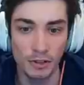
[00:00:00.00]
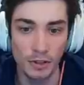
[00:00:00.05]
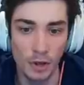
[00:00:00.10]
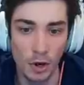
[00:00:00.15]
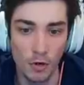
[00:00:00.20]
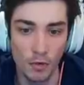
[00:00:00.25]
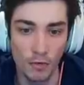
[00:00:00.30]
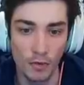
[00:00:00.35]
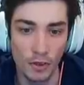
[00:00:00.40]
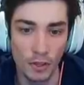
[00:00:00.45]
to
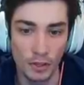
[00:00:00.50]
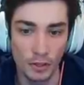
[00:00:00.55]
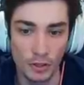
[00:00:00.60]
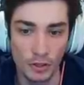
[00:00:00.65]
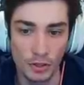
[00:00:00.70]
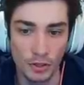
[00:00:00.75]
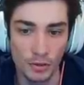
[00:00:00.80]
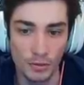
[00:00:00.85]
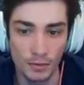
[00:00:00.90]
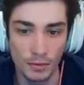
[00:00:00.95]
go for
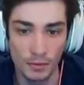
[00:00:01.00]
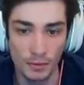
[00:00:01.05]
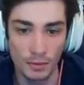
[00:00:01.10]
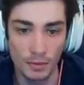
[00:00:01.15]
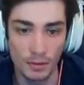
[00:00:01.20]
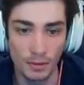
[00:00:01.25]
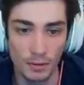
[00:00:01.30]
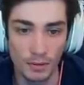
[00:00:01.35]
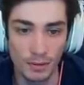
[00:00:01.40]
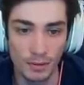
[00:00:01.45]
this.
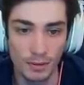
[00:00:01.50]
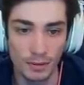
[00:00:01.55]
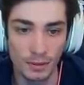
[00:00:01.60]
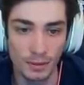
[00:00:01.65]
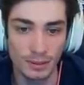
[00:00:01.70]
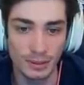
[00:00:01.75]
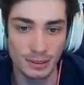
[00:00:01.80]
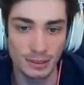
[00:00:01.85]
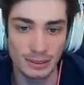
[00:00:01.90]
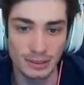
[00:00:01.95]

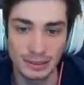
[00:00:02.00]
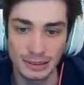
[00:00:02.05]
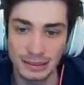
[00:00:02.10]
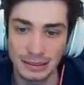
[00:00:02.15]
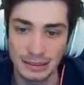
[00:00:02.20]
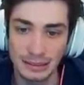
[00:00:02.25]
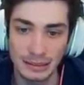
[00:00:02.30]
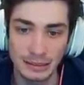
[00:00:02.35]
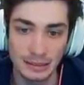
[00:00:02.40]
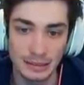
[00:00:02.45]

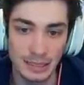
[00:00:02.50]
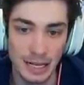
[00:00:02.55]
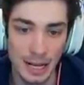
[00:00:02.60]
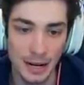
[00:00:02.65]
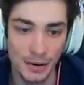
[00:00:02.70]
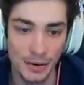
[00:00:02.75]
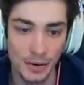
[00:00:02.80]
Uh, I